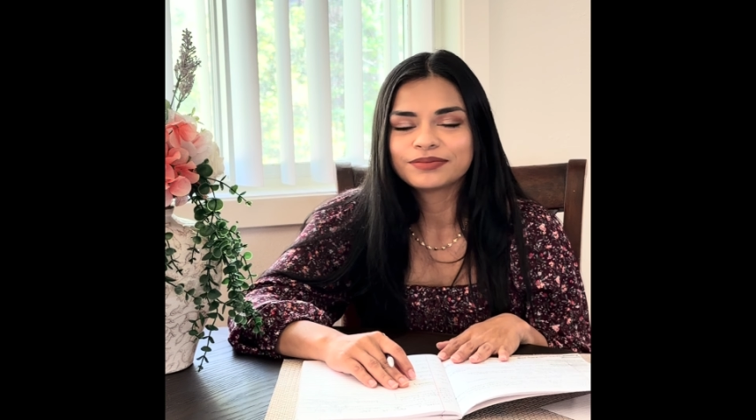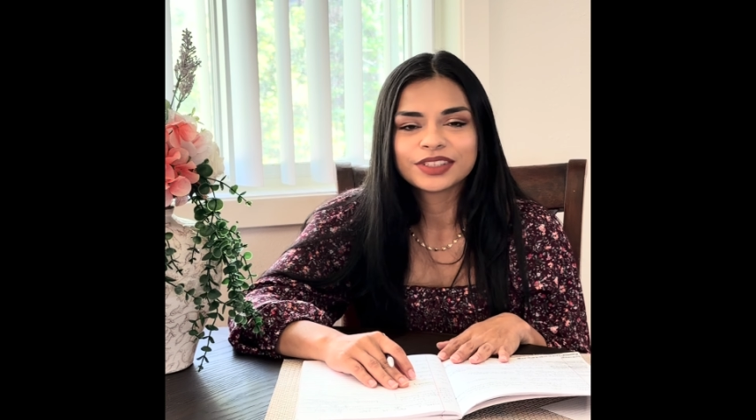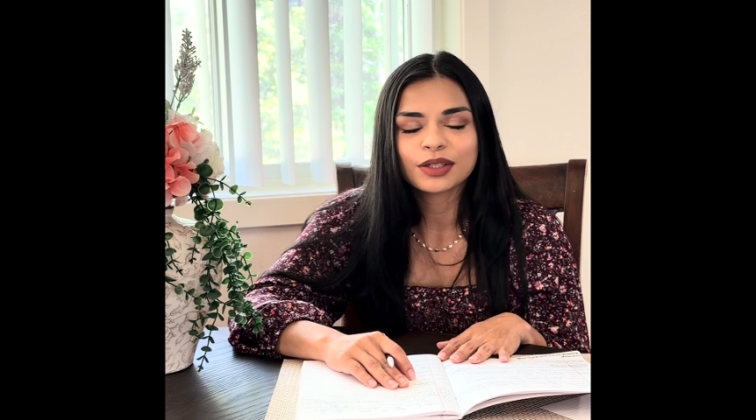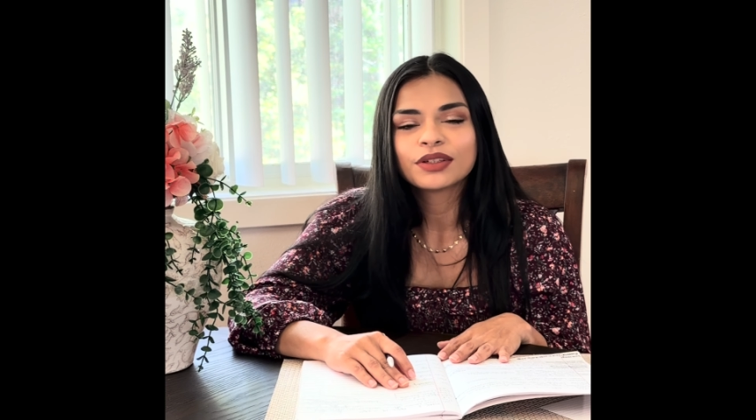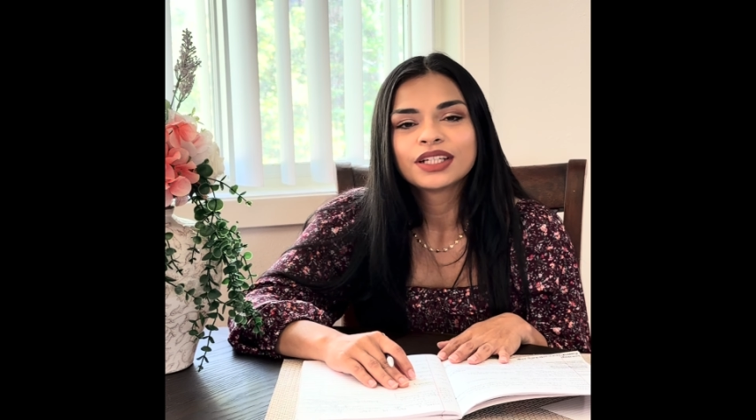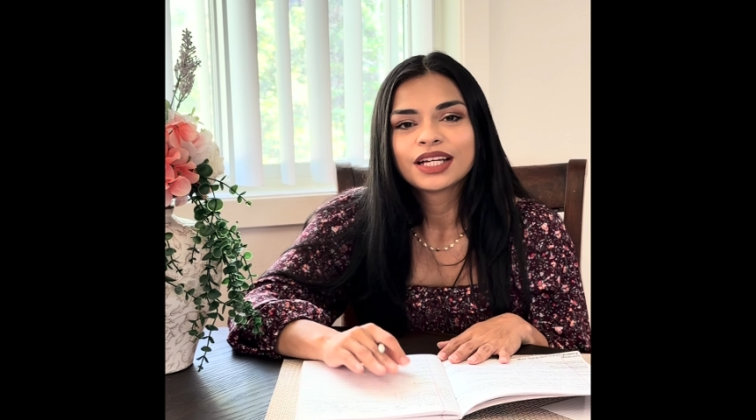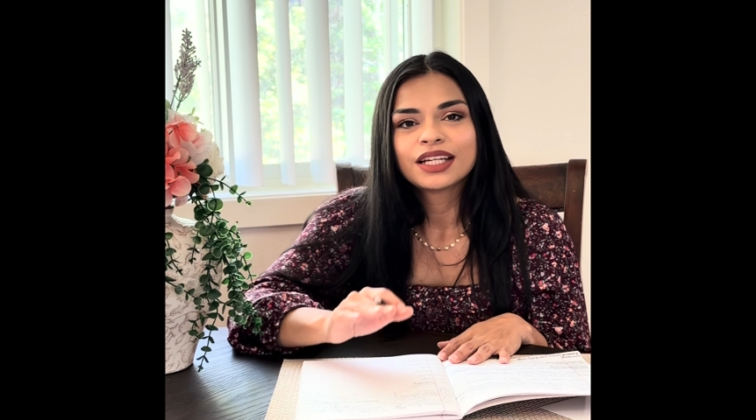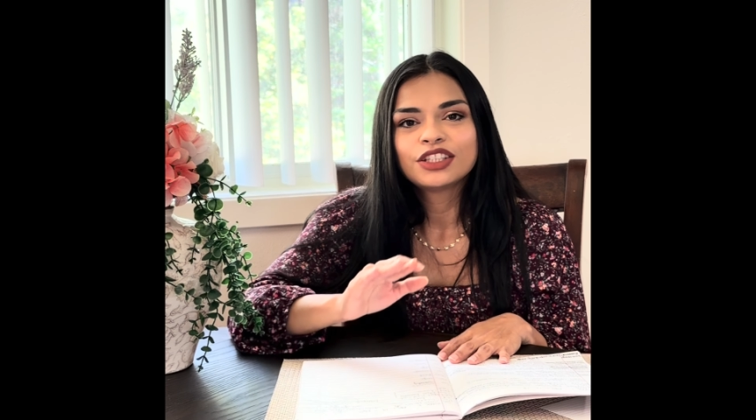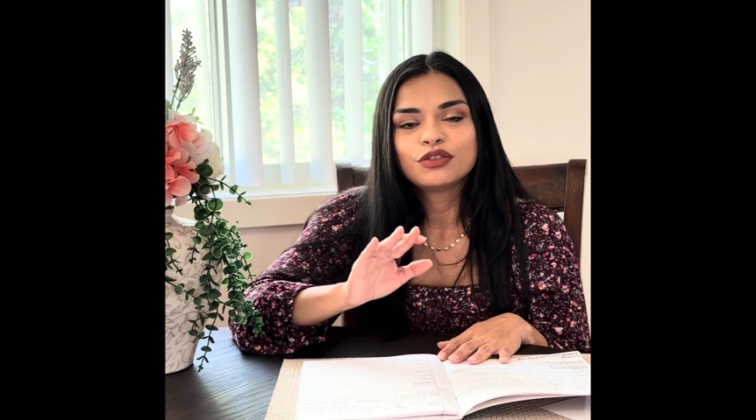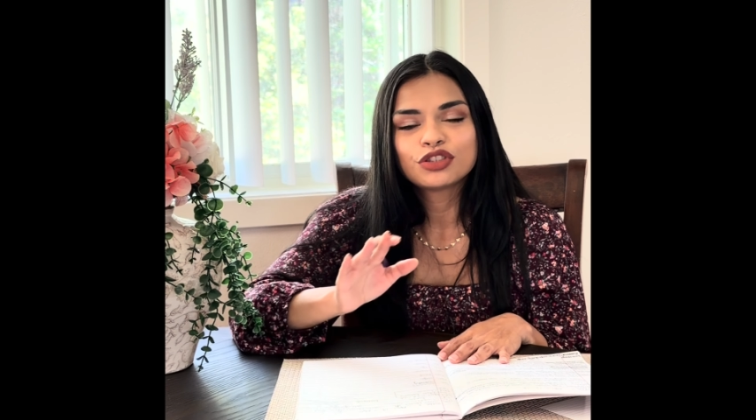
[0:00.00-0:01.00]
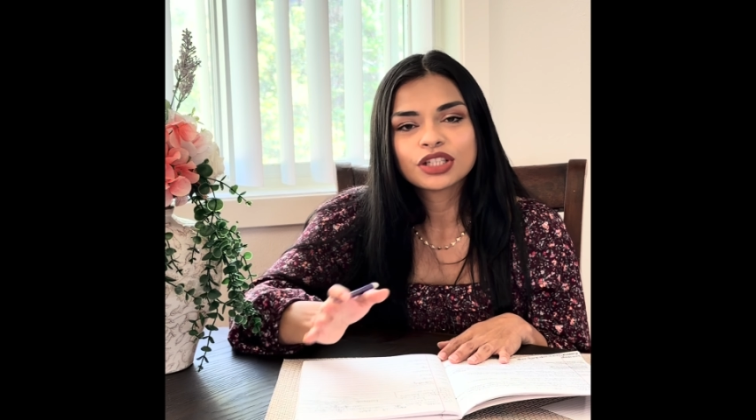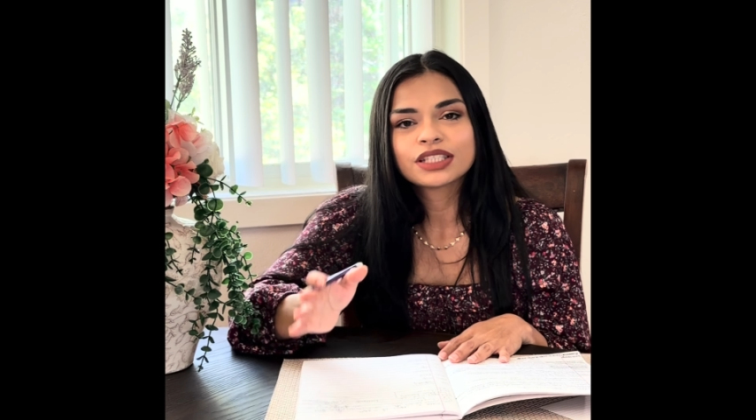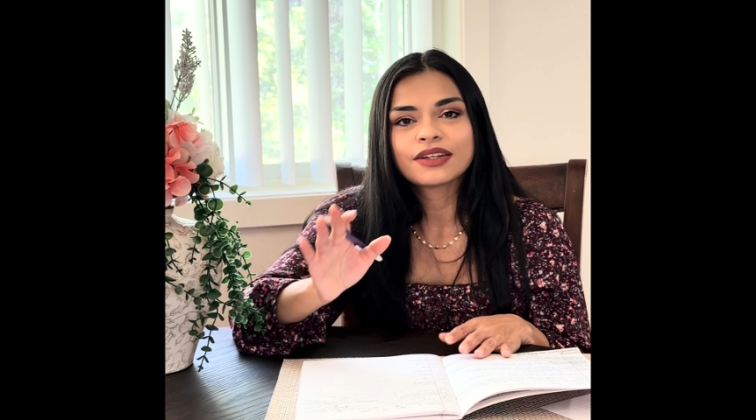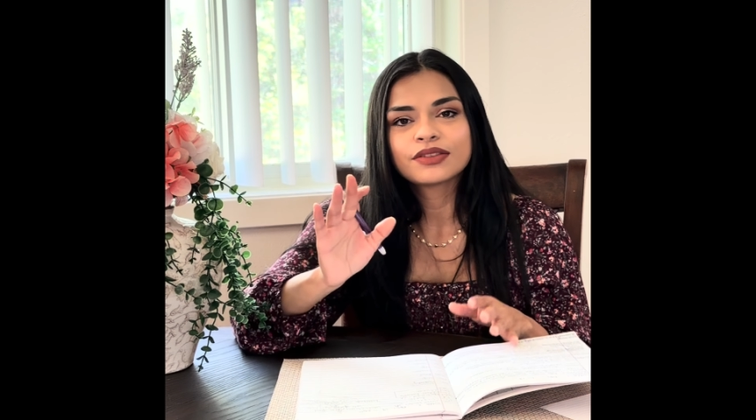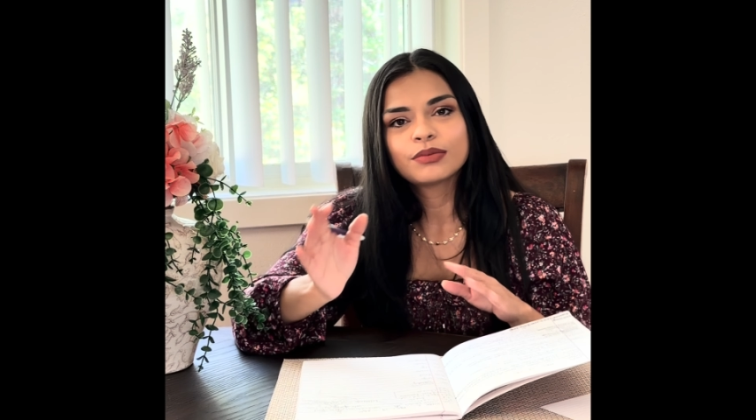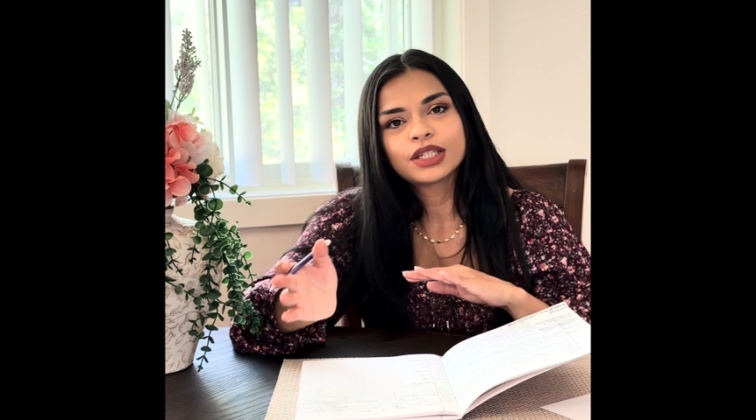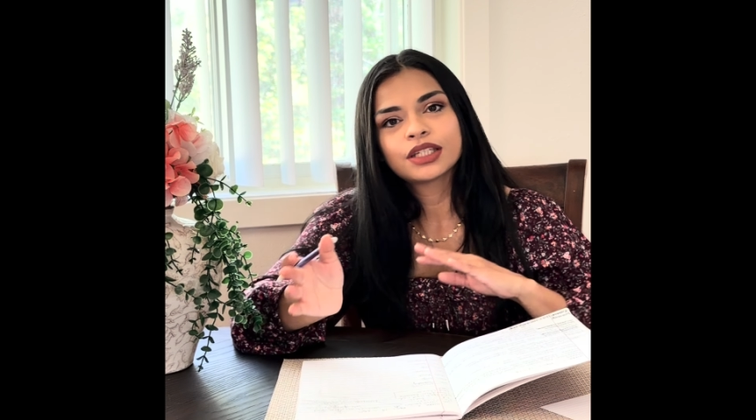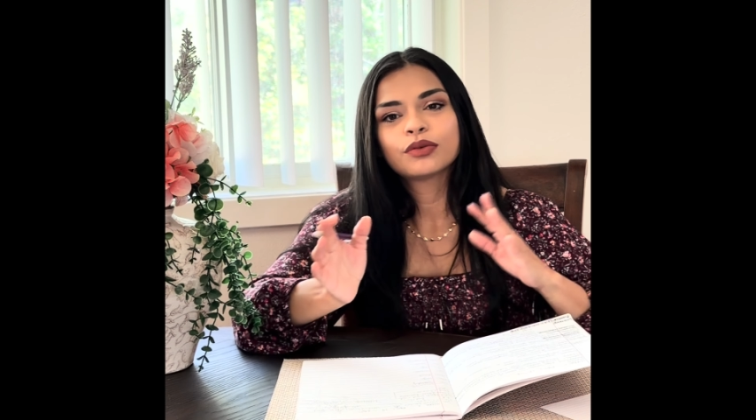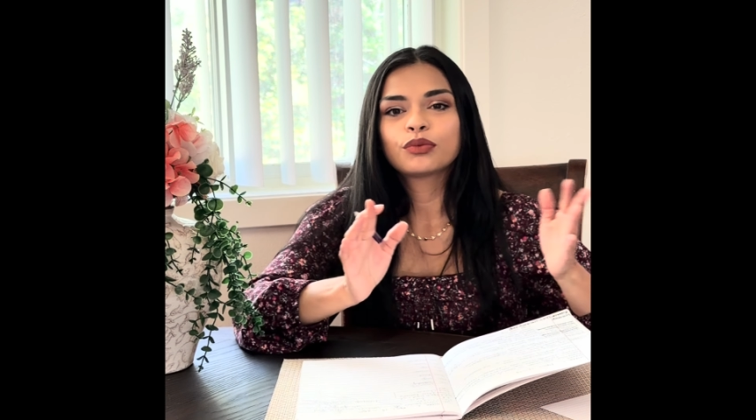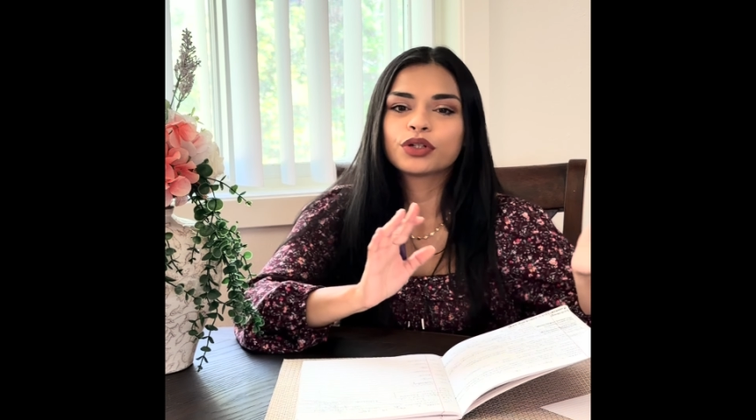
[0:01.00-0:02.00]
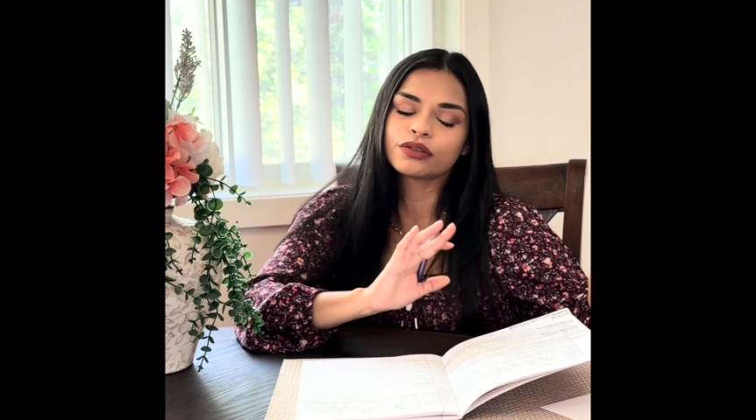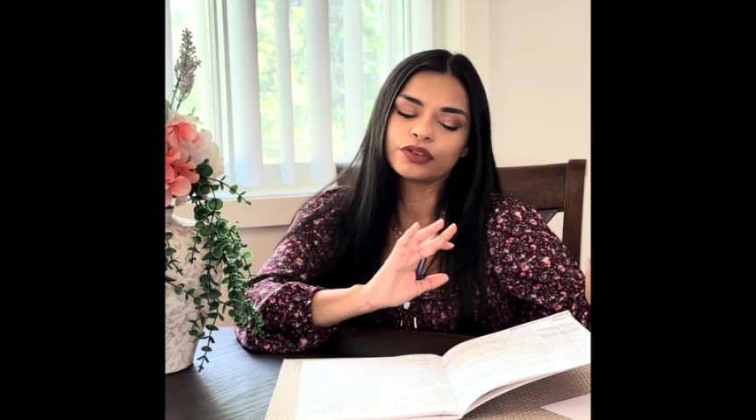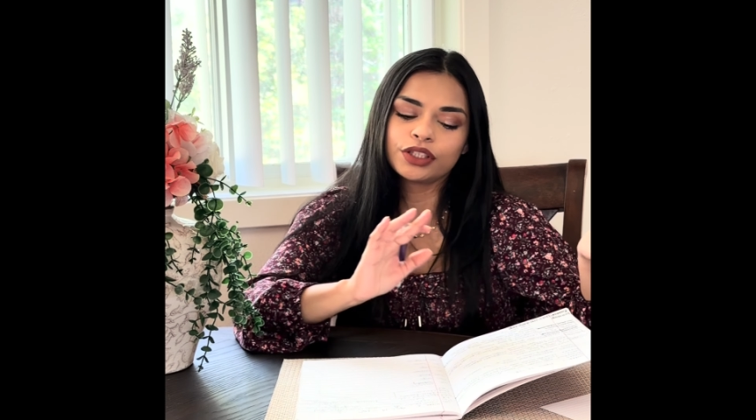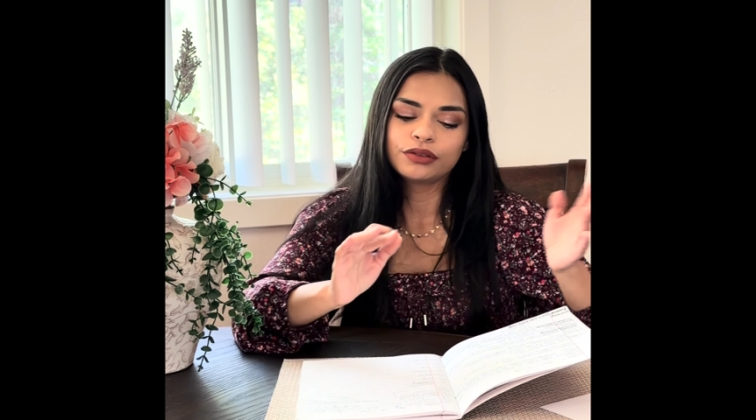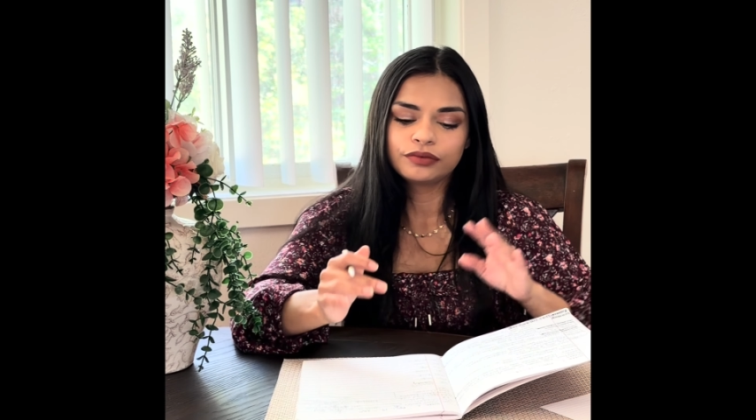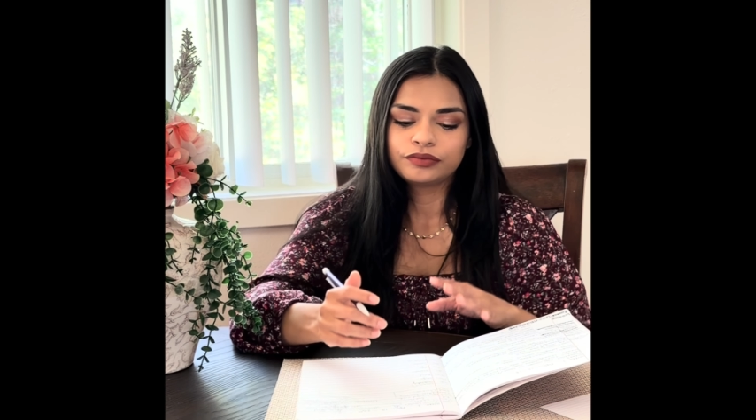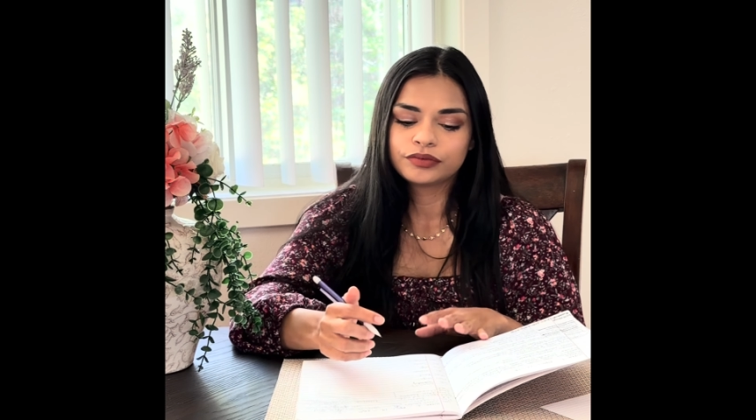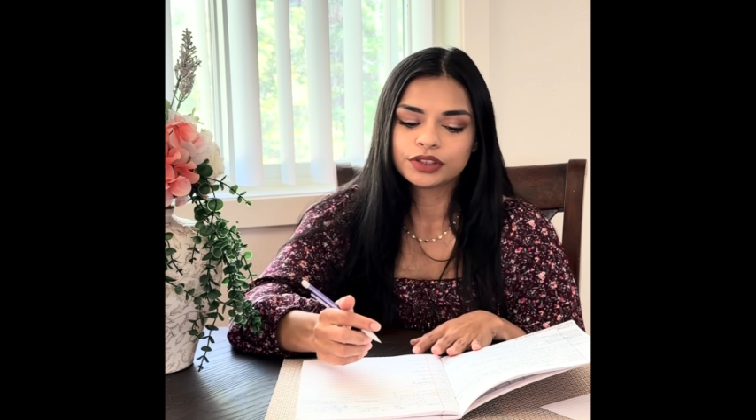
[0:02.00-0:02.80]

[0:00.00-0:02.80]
No, you just have to make it work for you.